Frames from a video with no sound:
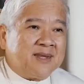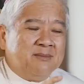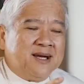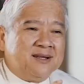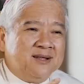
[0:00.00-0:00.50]

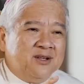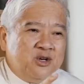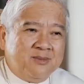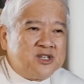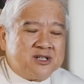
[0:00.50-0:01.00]
But
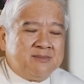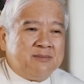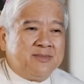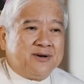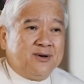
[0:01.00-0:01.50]
you must
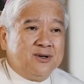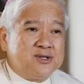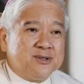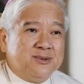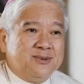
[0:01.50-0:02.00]
remember
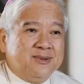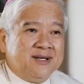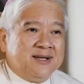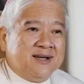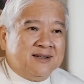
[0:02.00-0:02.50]
also
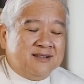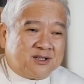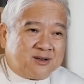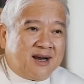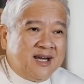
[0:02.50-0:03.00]

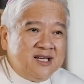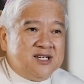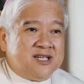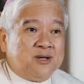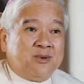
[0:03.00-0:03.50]
that Christ
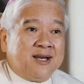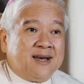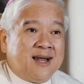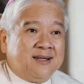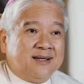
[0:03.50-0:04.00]
is in one
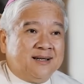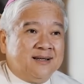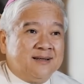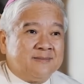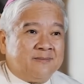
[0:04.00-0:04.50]
another,